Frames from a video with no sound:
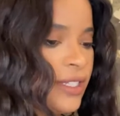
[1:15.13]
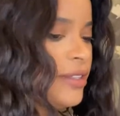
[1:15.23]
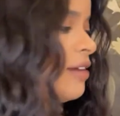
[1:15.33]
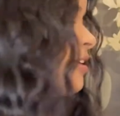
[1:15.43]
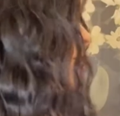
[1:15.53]

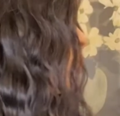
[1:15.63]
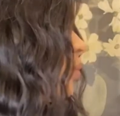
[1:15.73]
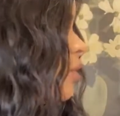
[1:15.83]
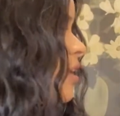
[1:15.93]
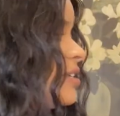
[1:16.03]
love it. The
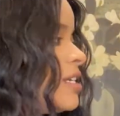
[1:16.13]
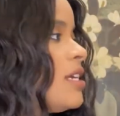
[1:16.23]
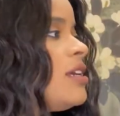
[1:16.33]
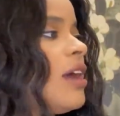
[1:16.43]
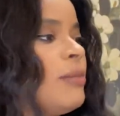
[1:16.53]

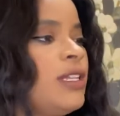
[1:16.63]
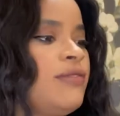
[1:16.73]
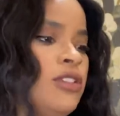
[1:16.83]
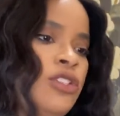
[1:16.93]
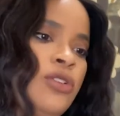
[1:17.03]
warranty, I
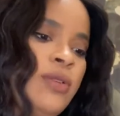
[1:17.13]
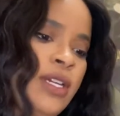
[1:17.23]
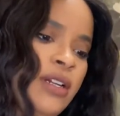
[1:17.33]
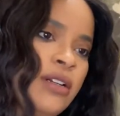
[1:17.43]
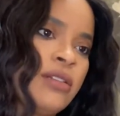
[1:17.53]
believe it's 2
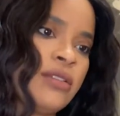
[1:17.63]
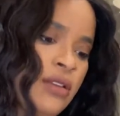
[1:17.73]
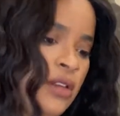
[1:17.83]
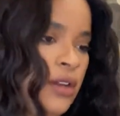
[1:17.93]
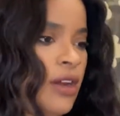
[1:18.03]
years.
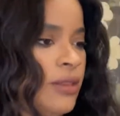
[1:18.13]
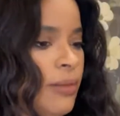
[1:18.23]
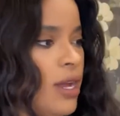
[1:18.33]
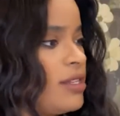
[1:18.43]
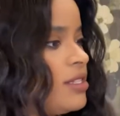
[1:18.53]
On the
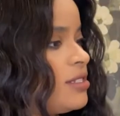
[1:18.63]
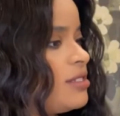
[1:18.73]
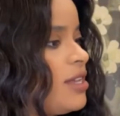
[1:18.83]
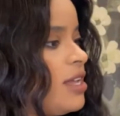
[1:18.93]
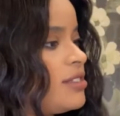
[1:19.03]
box it
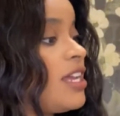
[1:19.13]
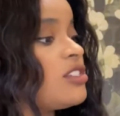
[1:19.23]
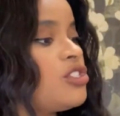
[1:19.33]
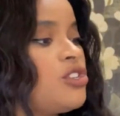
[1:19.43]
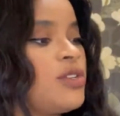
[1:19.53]
says,
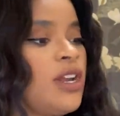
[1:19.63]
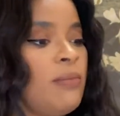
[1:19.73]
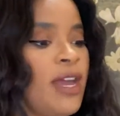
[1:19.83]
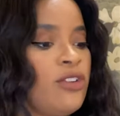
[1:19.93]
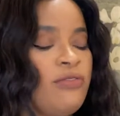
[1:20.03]
yes, 2-year
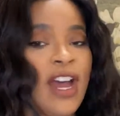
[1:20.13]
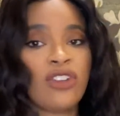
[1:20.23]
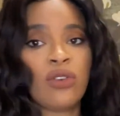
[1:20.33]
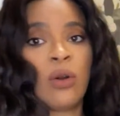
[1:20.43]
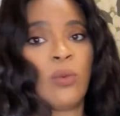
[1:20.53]

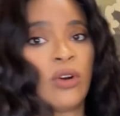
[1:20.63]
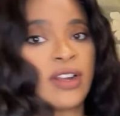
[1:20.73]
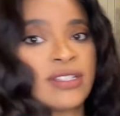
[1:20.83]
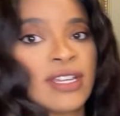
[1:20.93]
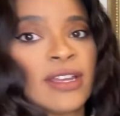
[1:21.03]
manufacturer
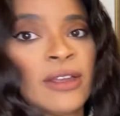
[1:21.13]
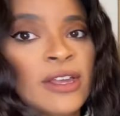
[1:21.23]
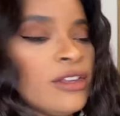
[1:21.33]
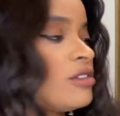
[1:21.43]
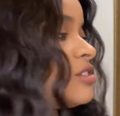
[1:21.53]
warranty.
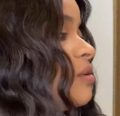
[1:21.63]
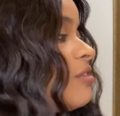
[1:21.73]
So